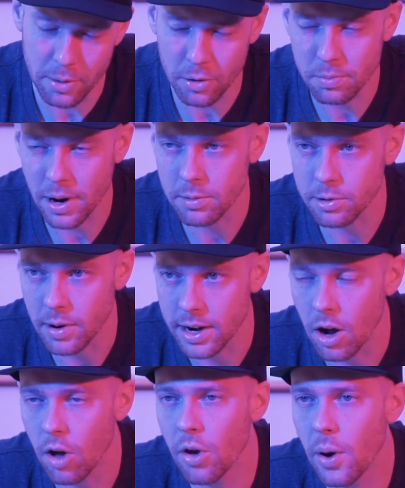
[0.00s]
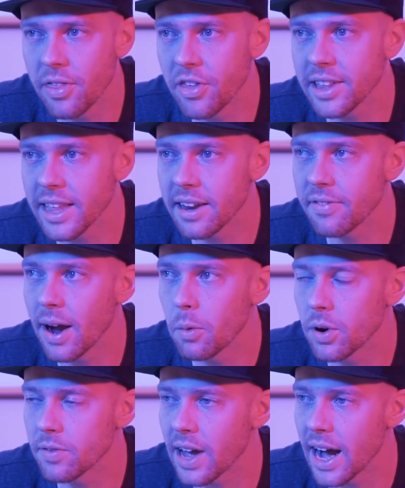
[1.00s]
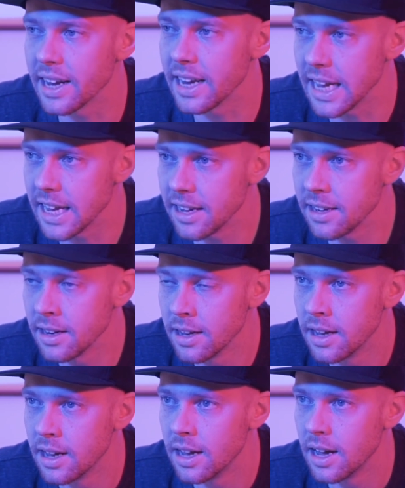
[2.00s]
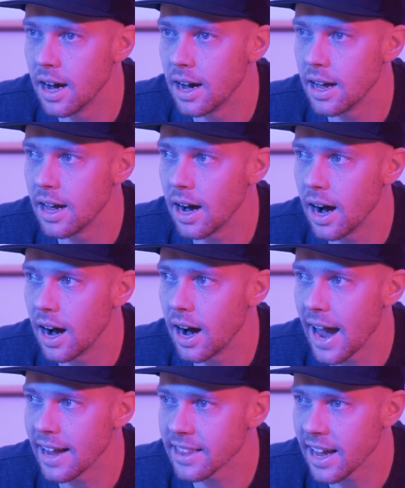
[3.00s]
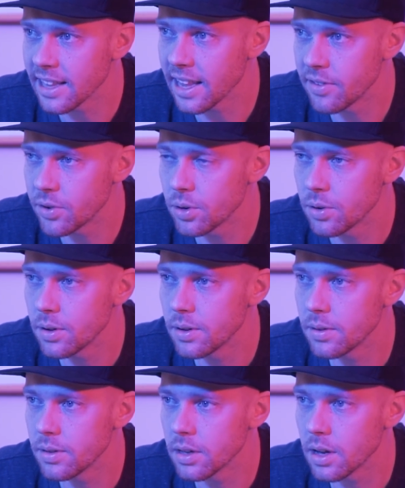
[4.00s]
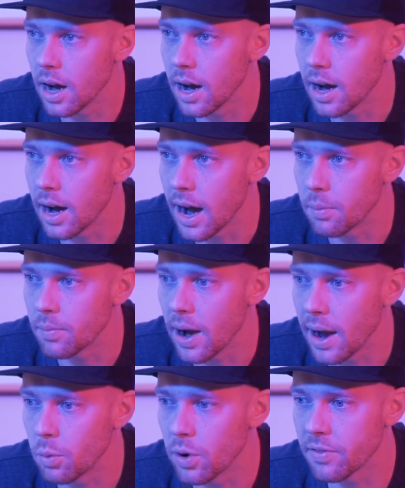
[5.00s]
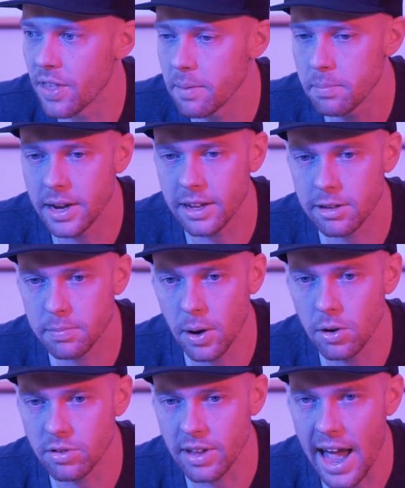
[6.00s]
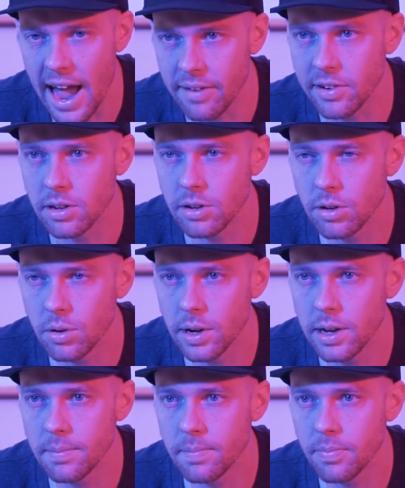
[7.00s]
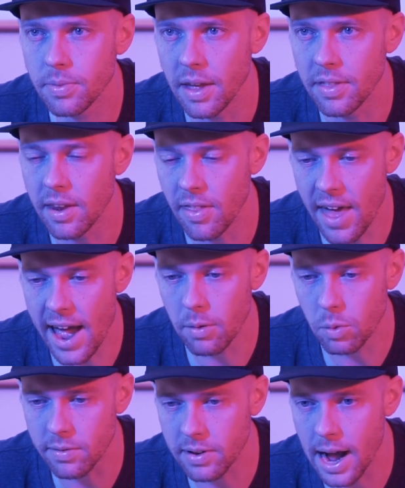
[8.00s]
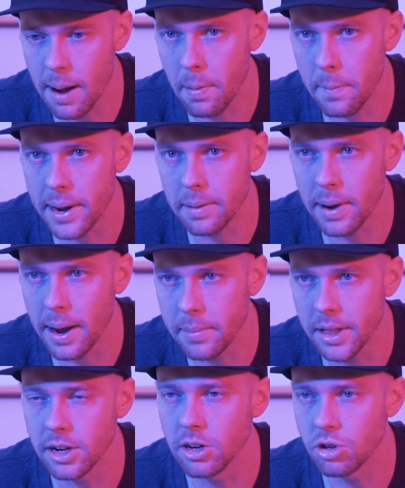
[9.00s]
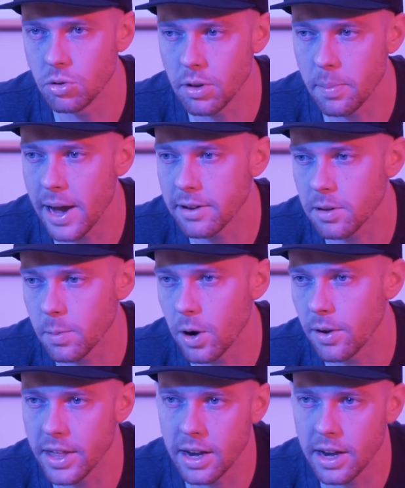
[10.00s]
probably right. Although I think that if I would have gotten in at that level, I would have then been exposed to having to do it, and then that would have complemented my ability to shoot the basketball, and